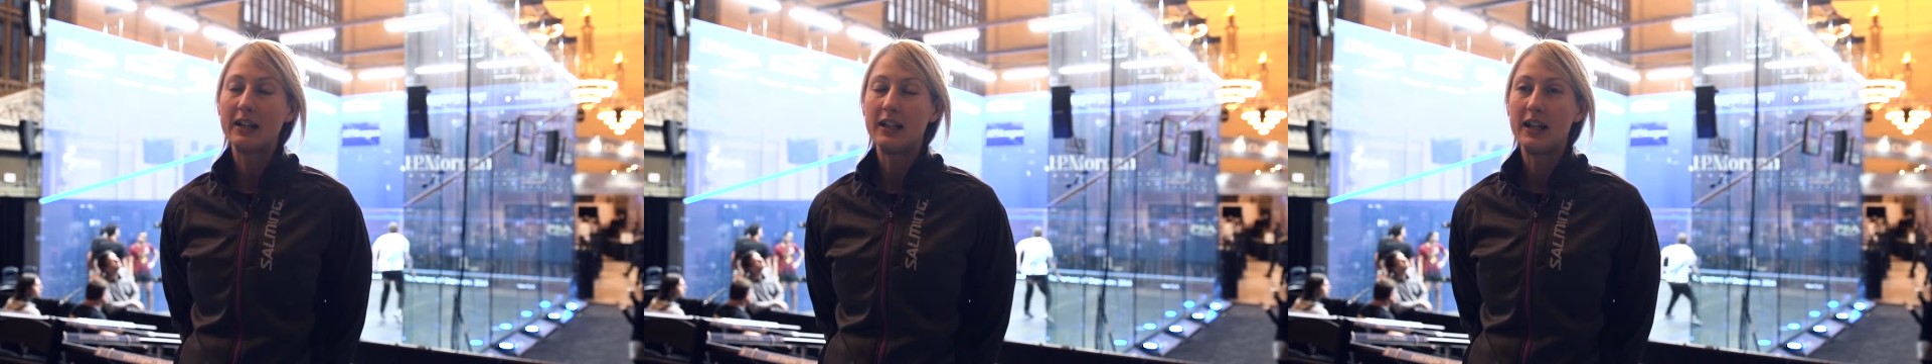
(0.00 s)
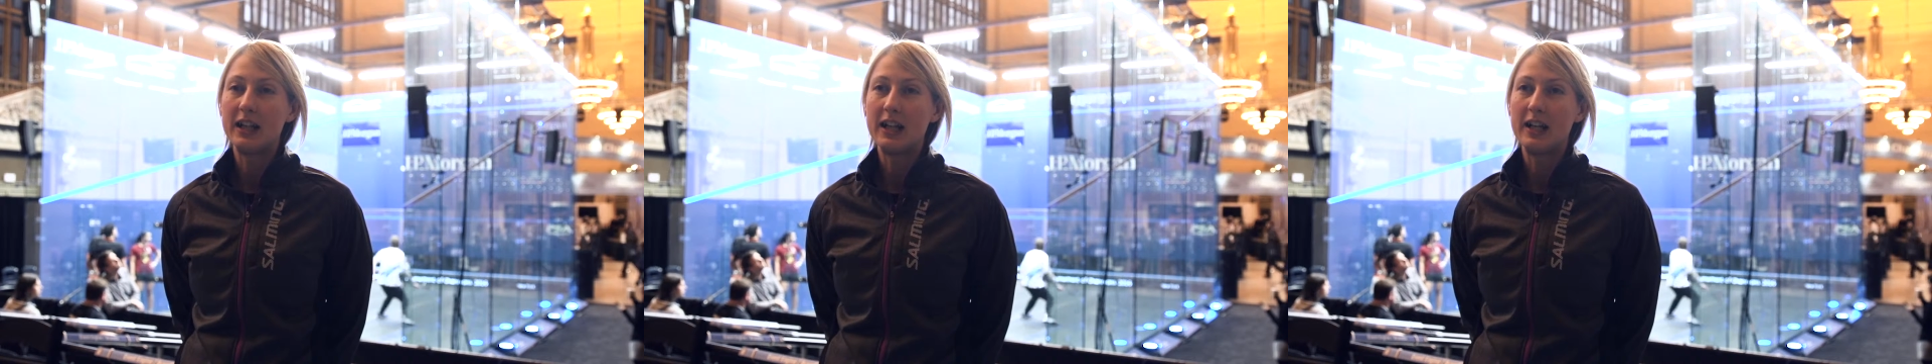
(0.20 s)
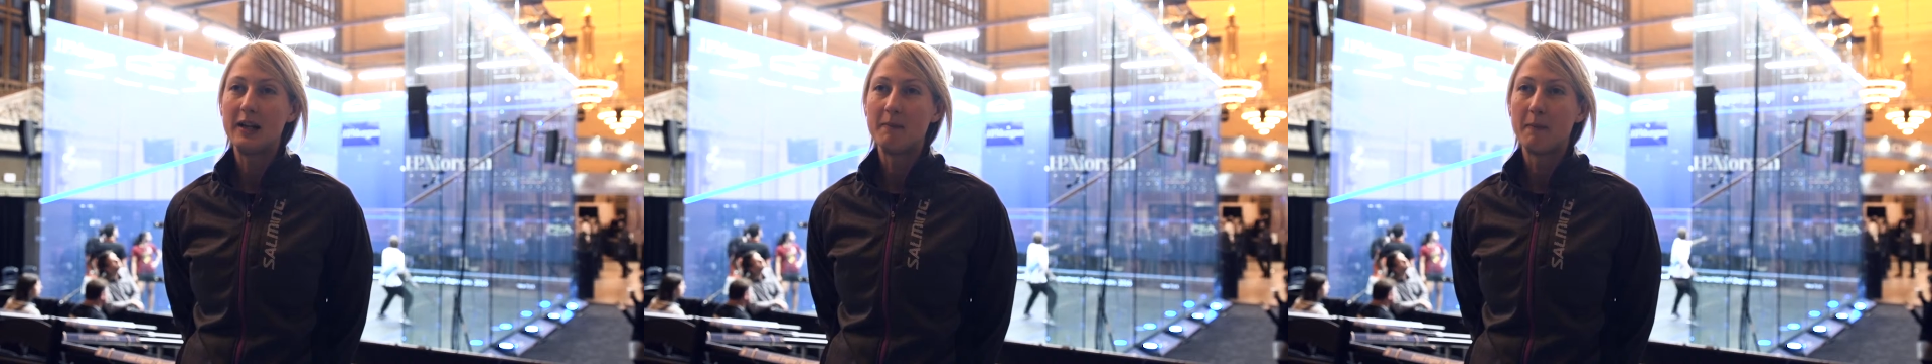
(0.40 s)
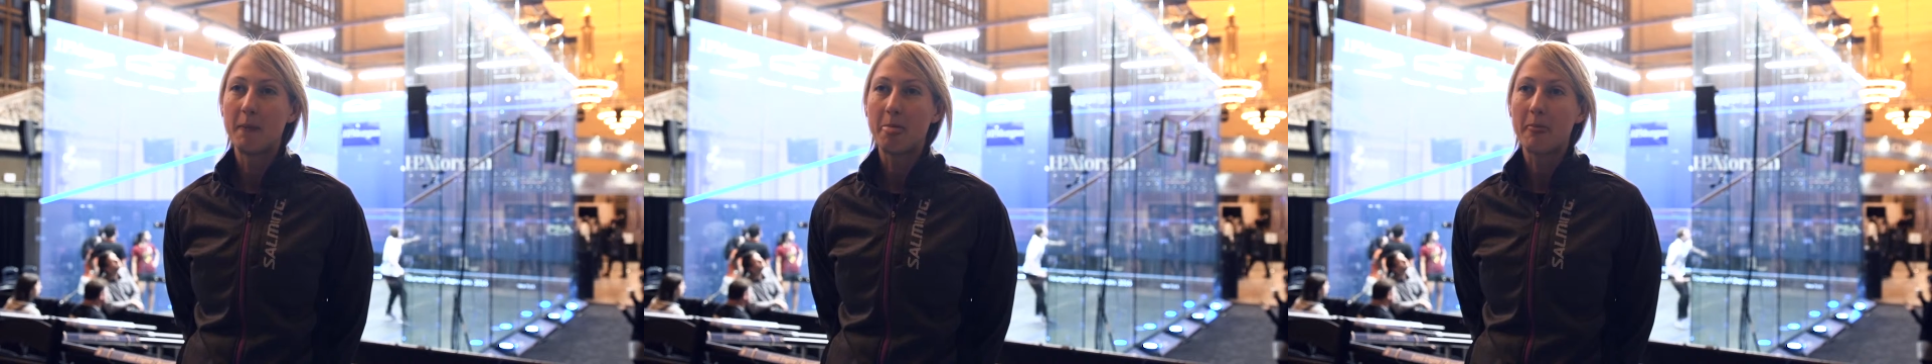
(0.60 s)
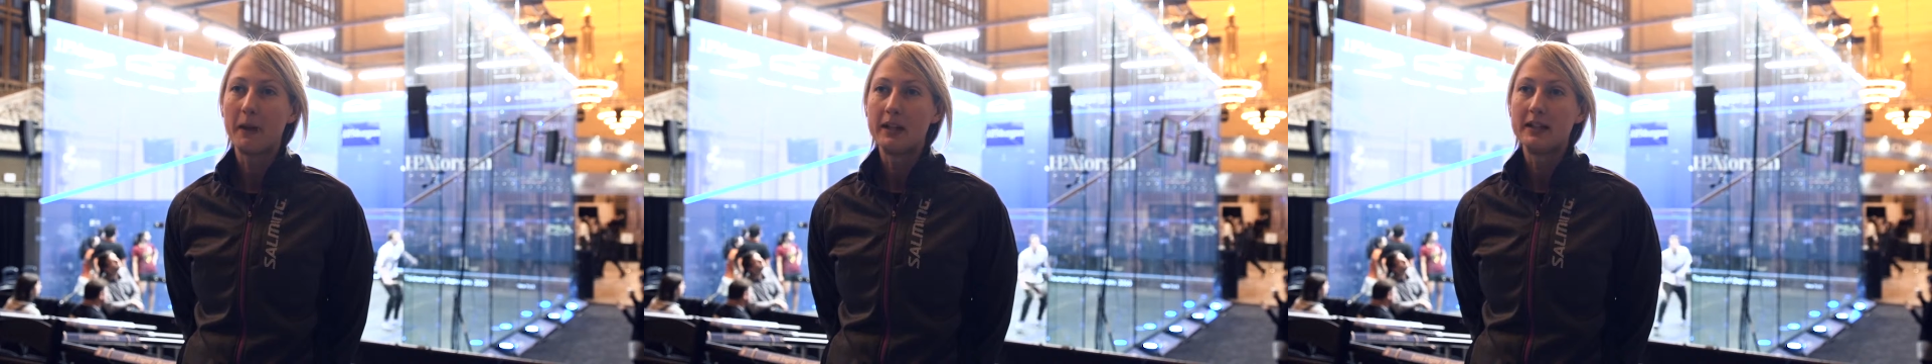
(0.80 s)

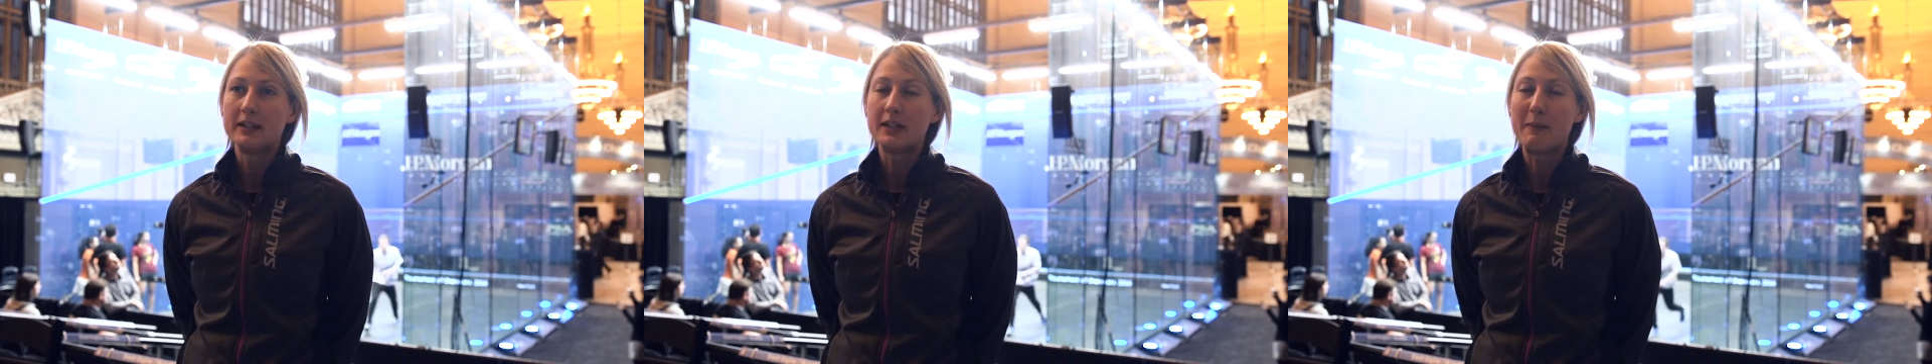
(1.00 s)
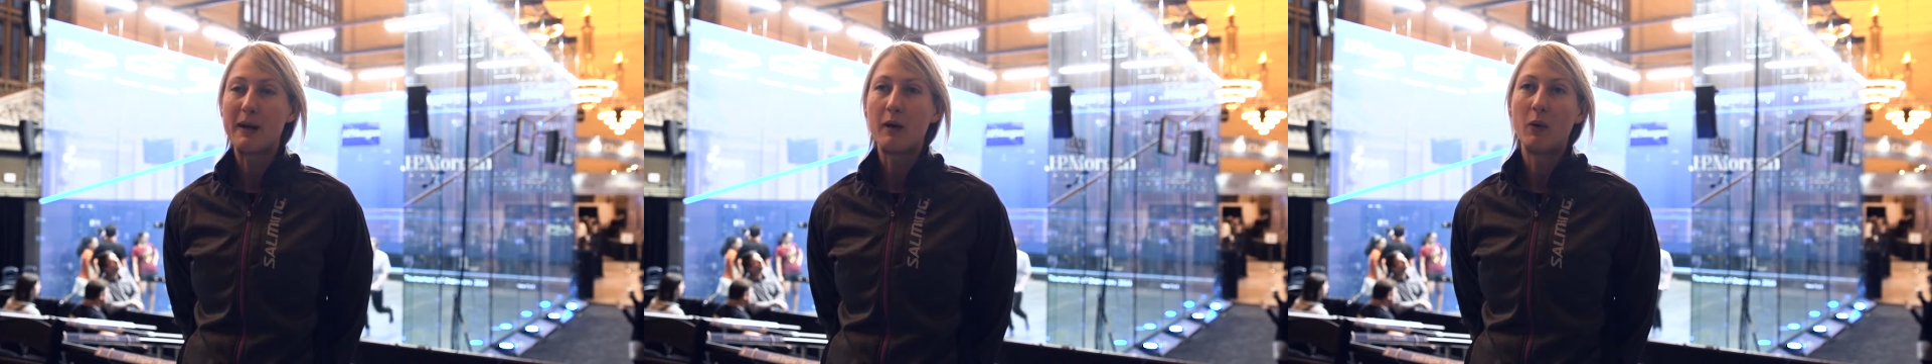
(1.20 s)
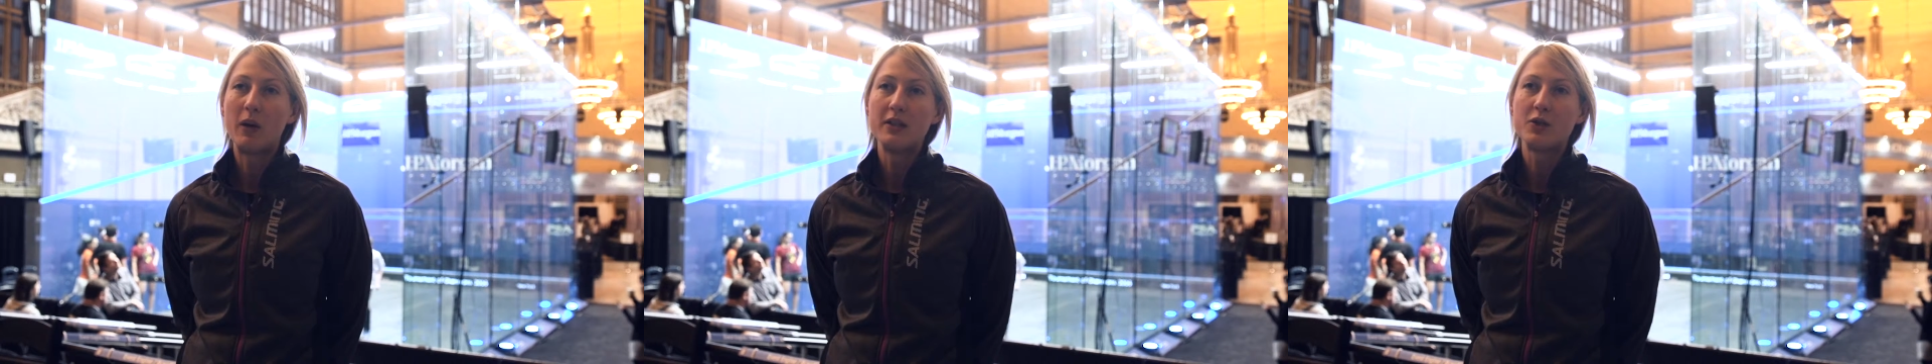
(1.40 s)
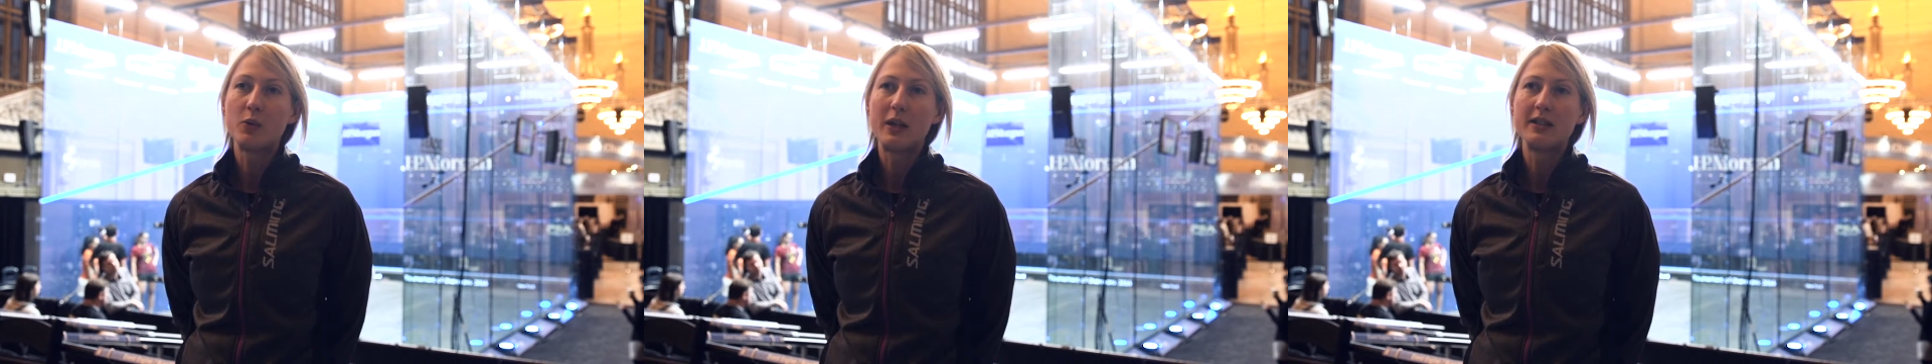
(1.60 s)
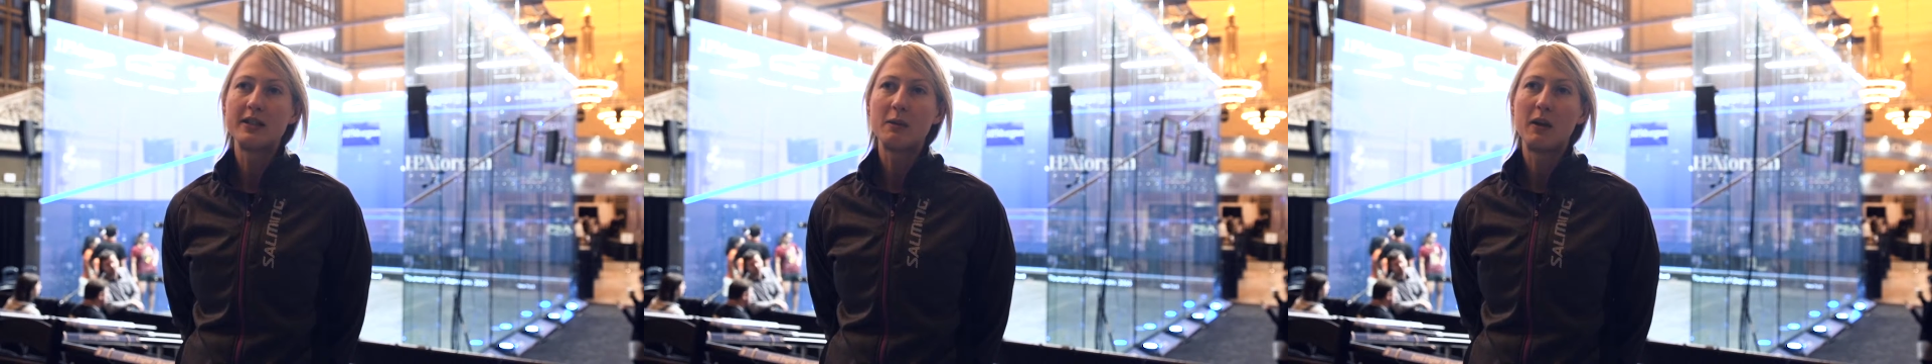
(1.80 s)
It's about
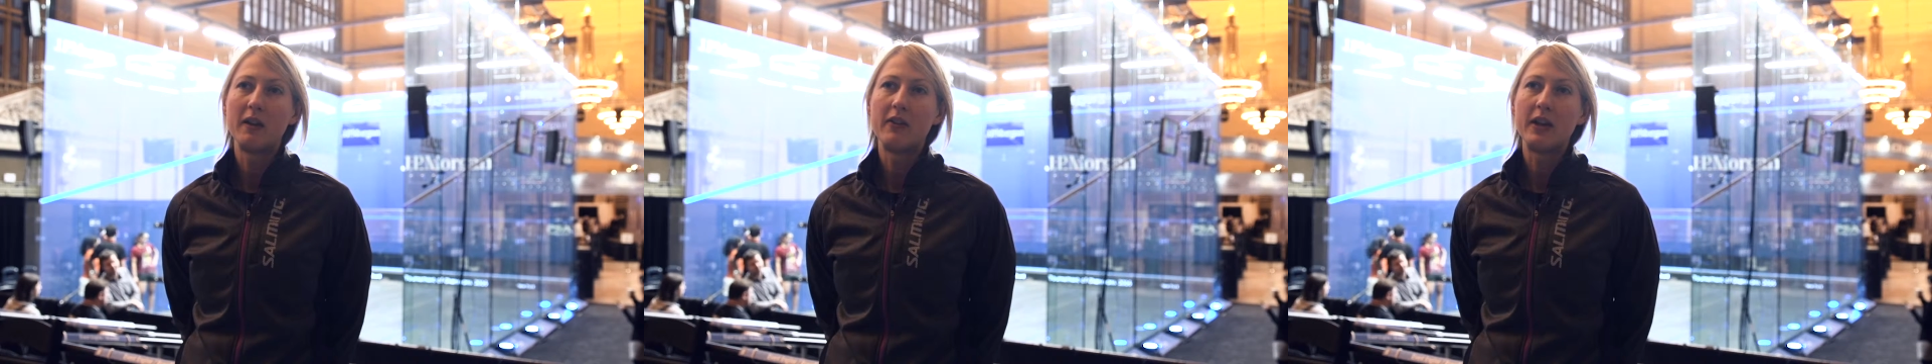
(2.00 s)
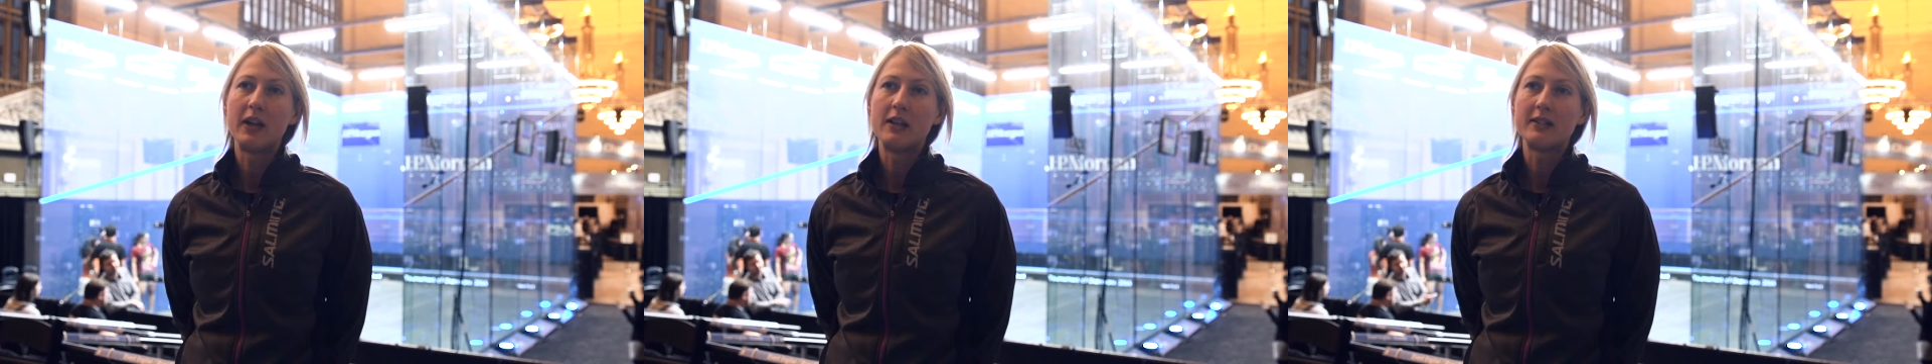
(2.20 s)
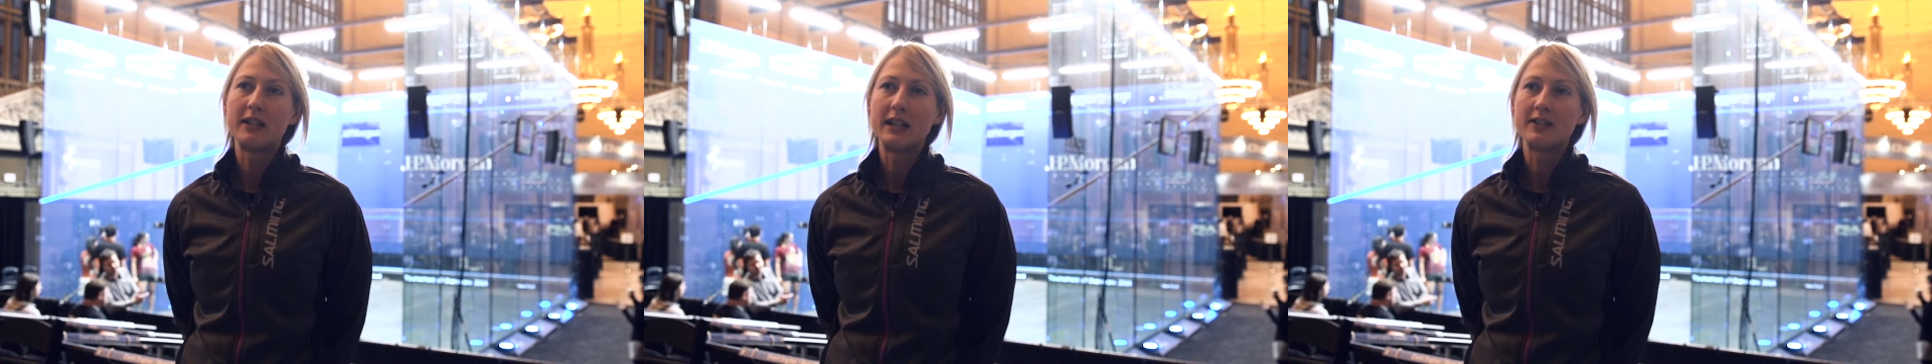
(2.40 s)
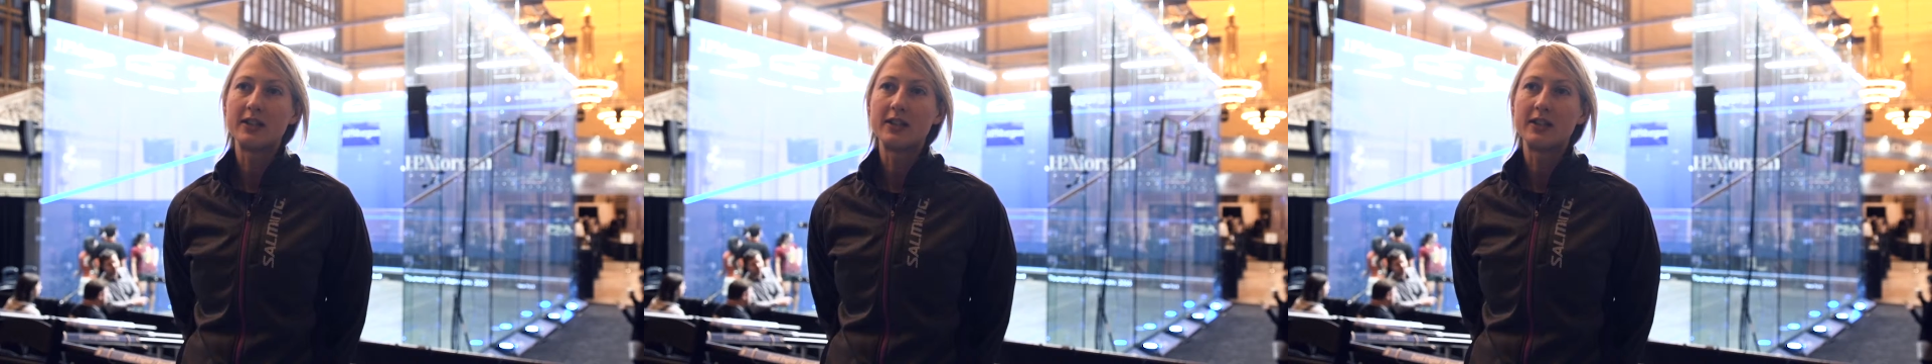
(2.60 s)
120, 130.